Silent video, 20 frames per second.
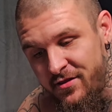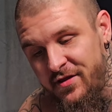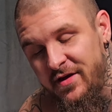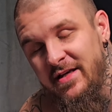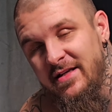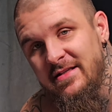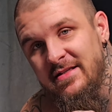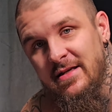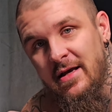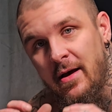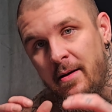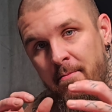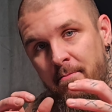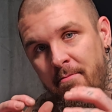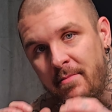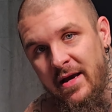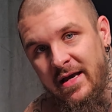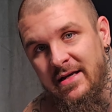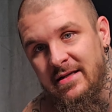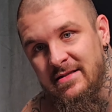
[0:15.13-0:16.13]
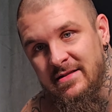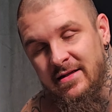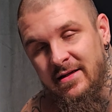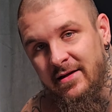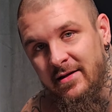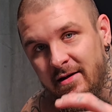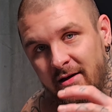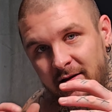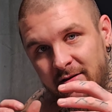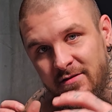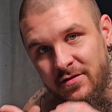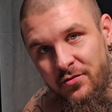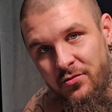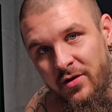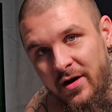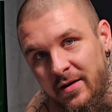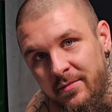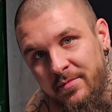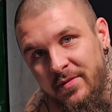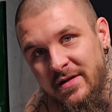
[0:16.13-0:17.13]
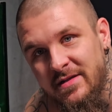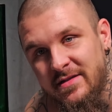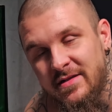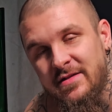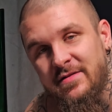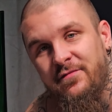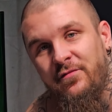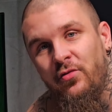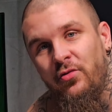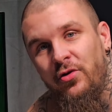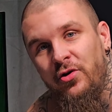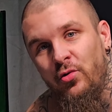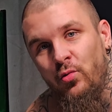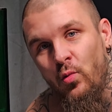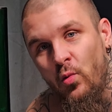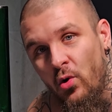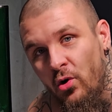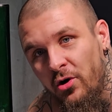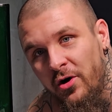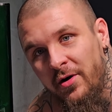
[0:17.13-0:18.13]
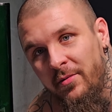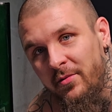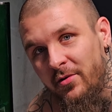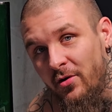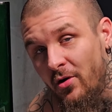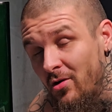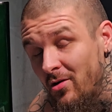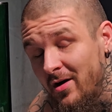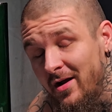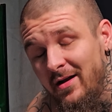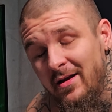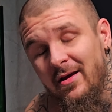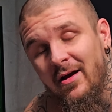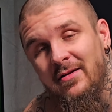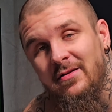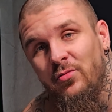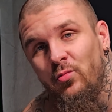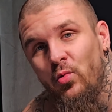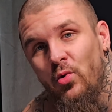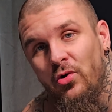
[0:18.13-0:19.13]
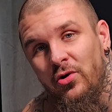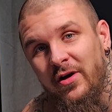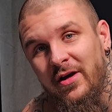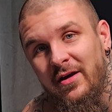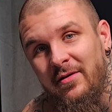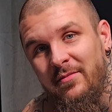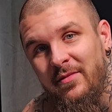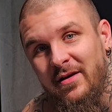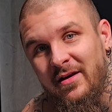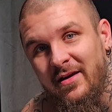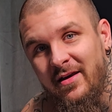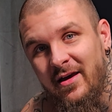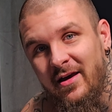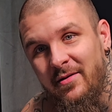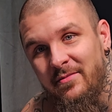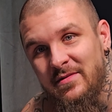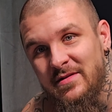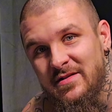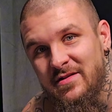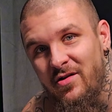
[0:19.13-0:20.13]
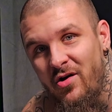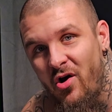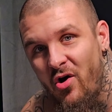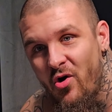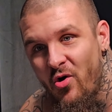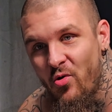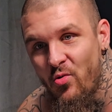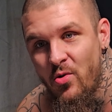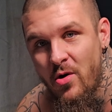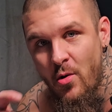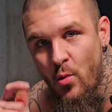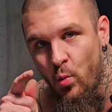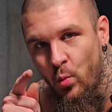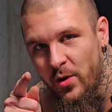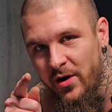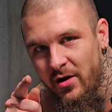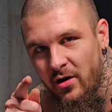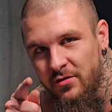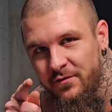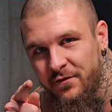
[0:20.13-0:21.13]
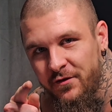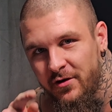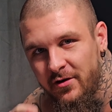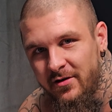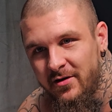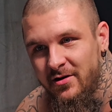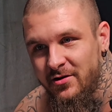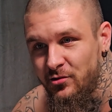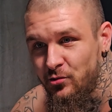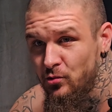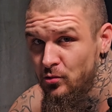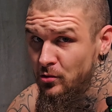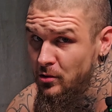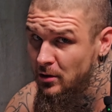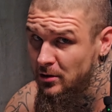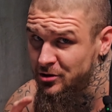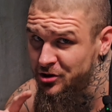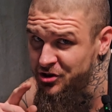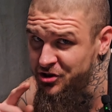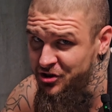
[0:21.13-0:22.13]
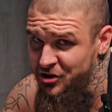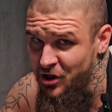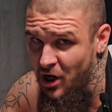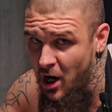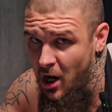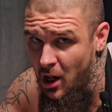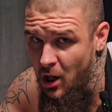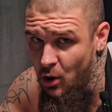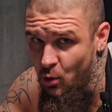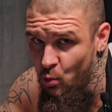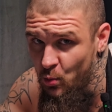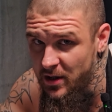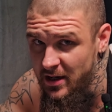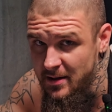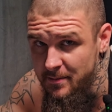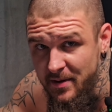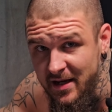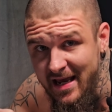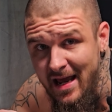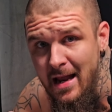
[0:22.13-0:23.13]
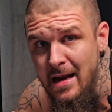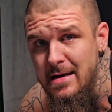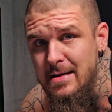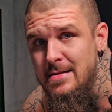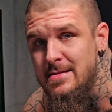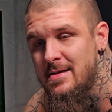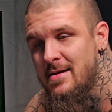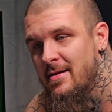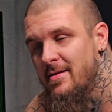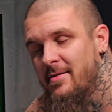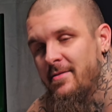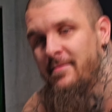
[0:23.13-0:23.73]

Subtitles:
these amazing terrain pieces for your Warhammer or any other wargaming game. So, without further ado, shall we begin?